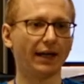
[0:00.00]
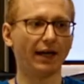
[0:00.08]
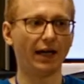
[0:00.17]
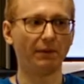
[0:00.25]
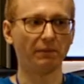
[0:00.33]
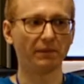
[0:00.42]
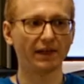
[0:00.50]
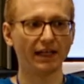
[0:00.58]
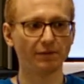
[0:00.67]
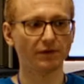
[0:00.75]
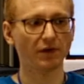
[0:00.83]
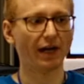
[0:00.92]
um,
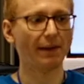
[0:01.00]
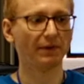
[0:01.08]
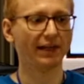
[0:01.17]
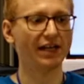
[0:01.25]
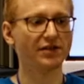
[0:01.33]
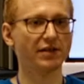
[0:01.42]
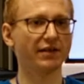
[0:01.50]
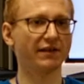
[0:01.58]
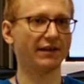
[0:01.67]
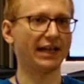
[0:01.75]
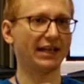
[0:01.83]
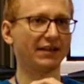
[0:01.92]
if your application
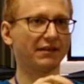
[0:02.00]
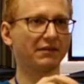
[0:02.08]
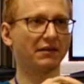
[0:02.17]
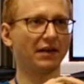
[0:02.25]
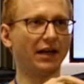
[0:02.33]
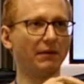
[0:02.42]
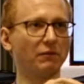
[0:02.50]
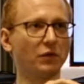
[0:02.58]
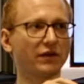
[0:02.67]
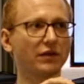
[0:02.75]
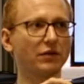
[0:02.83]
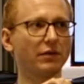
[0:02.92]
does like um,
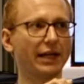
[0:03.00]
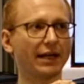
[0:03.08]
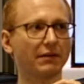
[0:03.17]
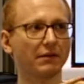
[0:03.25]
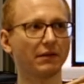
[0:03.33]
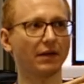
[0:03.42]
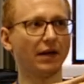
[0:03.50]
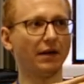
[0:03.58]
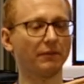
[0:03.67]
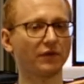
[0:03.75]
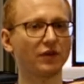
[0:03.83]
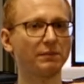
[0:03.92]
wants to do like
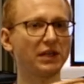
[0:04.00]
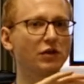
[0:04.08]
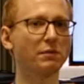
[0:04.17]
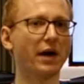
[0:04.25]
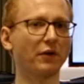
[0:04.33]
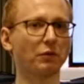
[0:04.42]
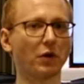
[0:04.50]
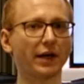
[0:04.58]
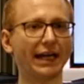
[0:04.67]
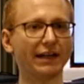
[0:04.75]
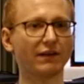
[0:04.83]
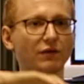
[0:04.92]
um, C P U-bound work
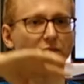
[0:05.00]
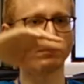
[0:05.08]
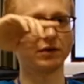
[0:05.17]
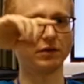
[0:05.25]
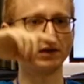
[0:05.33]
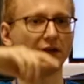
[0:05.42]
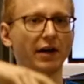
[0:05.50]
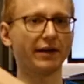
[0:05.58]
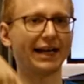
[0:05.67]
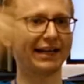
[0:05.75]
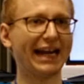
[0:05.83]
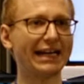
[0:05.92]
and do it on
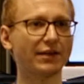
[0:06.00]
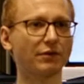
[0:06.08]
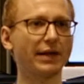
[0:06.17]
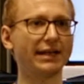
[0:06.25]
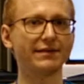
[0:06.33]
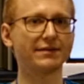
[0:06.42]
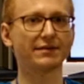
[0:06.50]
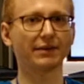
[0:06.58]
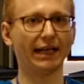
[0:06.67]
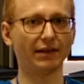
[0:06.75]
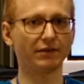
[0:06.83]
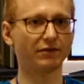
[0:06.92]
like eight threads
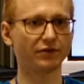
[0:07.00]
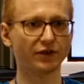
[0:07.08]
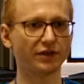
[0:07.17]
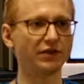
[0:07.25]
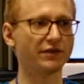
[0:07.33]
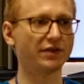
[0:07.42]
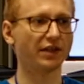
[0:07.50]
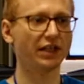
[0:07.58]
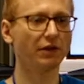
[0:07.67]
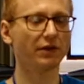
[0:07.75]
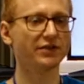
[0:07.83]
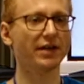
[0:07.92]
and just uses a
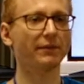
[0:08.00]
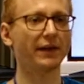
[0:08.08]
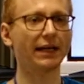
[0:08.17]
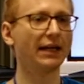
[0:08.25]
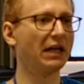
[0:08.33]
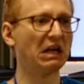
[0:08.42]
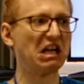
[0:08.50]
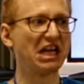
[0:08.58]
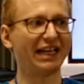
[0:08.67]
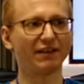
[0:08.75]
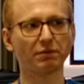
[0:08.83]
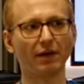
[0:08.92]
queue or something,
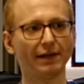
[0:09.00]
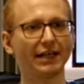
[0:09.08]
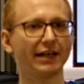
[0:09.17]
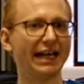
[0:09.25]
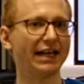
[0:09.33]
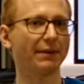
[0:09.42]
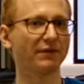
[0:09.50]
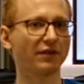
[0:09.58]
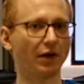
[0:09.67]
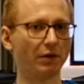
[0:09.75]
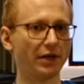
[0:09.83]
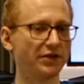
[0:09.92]
it's probably going to end up
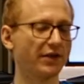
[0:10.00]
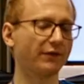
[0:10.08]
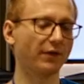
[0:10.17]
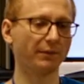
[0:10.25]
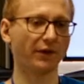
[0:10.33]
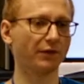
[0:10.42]
slower just from the